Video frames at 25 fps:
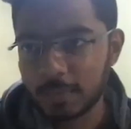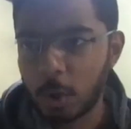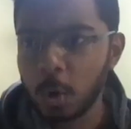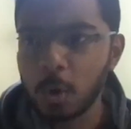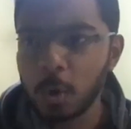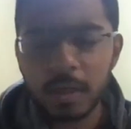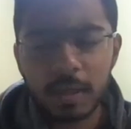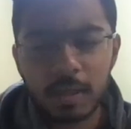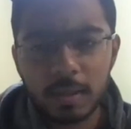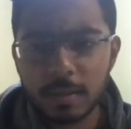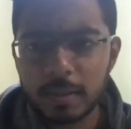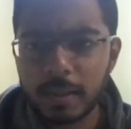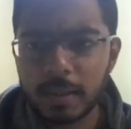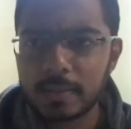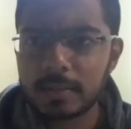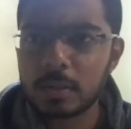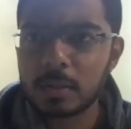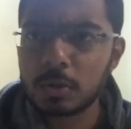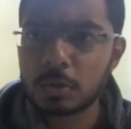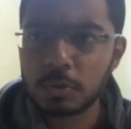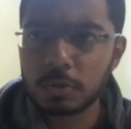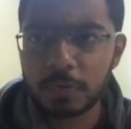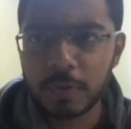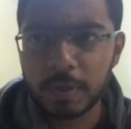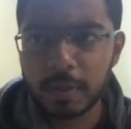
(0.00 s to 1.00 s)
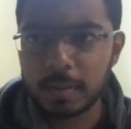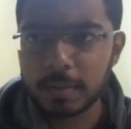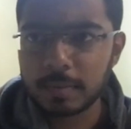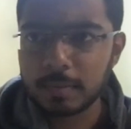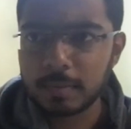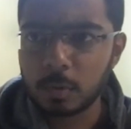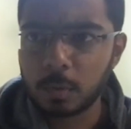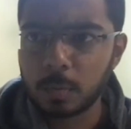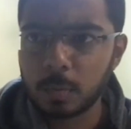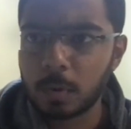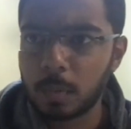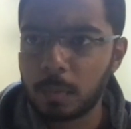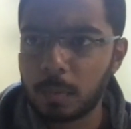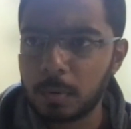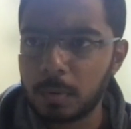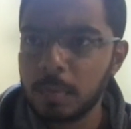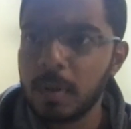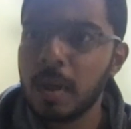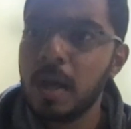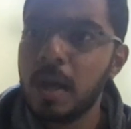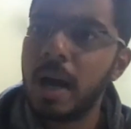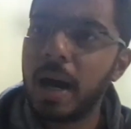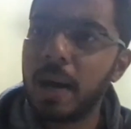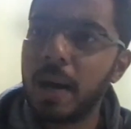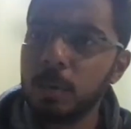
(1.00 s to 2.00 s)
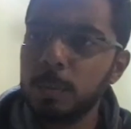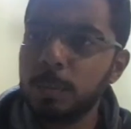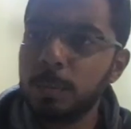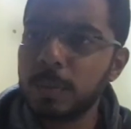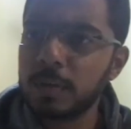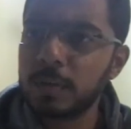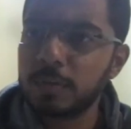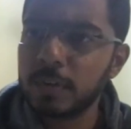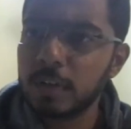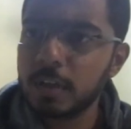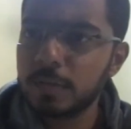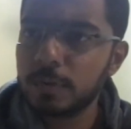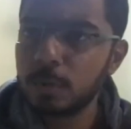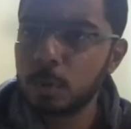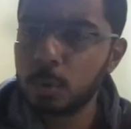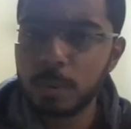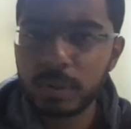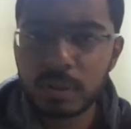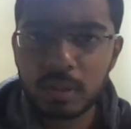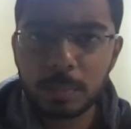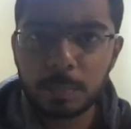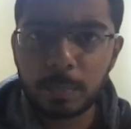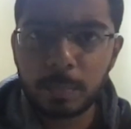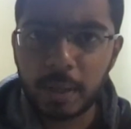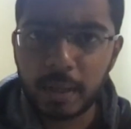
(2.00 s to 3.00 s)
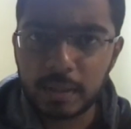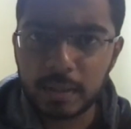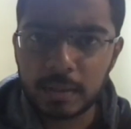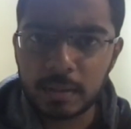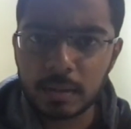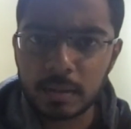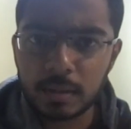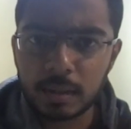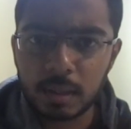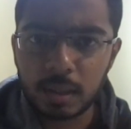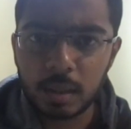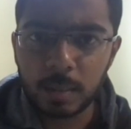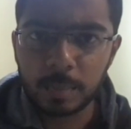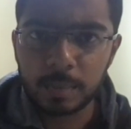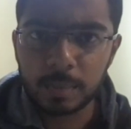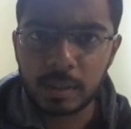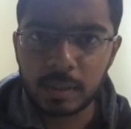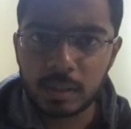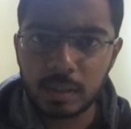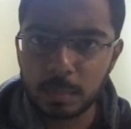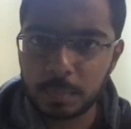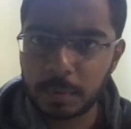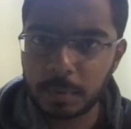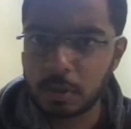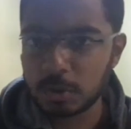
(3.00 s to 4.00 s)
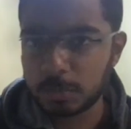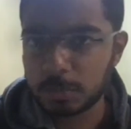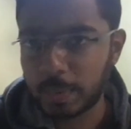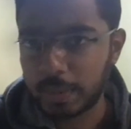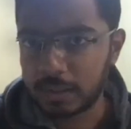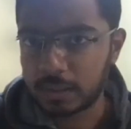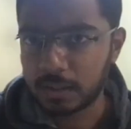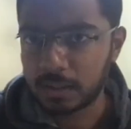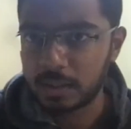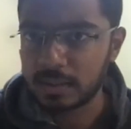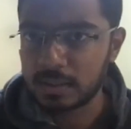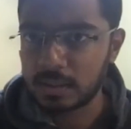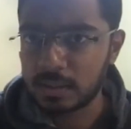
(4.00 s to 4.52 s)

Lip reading: Okay, that's also fine. No problem. I would prefer if you do it in Python, Abhinandan, because Python is